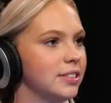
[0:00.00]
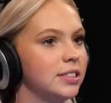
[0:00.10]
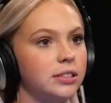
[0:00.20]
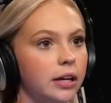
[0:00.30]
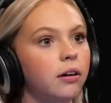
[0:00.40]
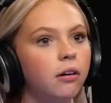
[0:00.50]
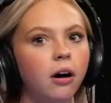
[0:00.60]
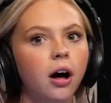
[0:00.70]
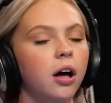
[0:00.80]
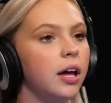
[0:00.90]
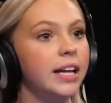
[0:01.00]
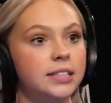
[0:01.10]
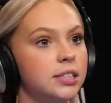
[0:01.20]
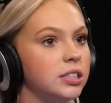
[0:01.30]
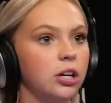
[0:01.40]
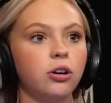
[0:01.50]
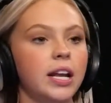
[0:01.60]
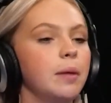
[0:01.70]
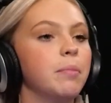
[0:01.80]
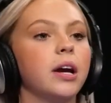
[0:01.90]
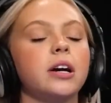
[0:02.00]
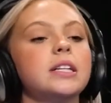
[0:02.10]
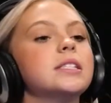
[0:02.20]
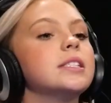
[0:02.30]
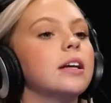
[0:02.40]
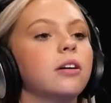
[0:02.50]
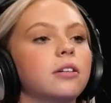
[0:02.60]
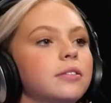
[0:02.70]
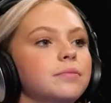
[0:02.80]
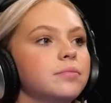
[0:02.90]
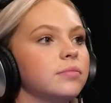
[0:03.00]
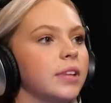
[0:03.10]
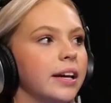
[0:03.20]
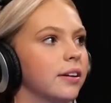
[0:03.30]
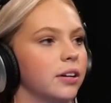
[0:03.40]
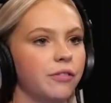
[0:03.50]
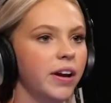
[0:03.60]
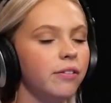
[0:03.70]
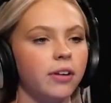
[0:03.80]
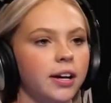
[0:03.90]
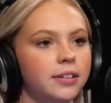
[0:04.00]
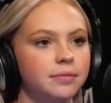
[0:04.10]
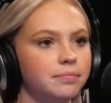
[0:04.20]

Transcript: still it's still getting bigger. It's still like a favorite.